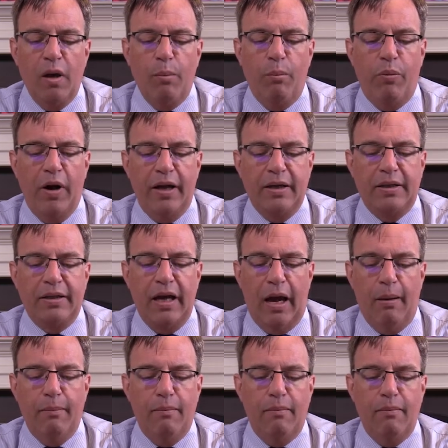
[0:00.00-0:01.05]
But
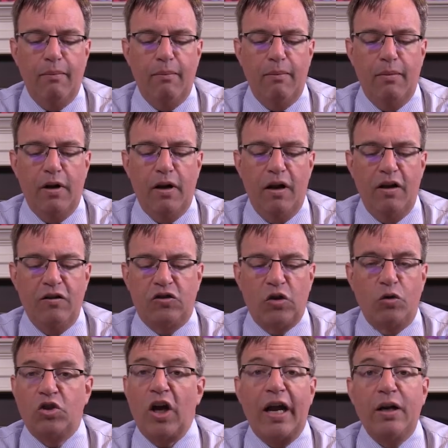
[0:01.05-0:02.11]

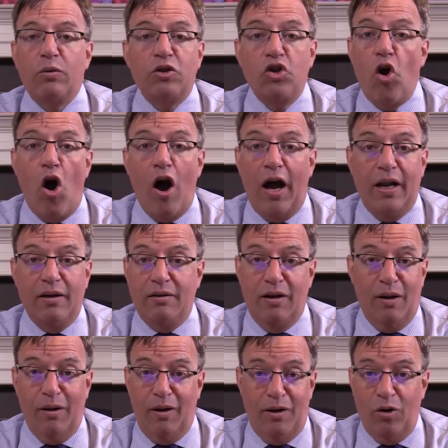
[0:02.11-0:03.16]
so China was not
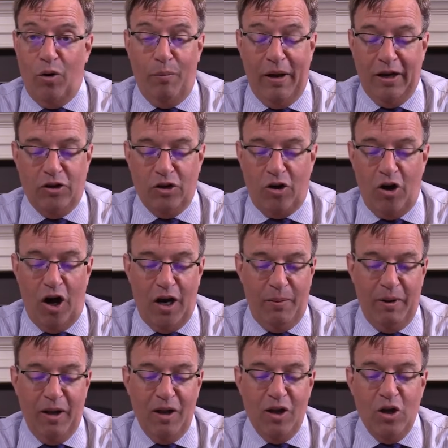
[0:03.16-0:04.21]
a major economy.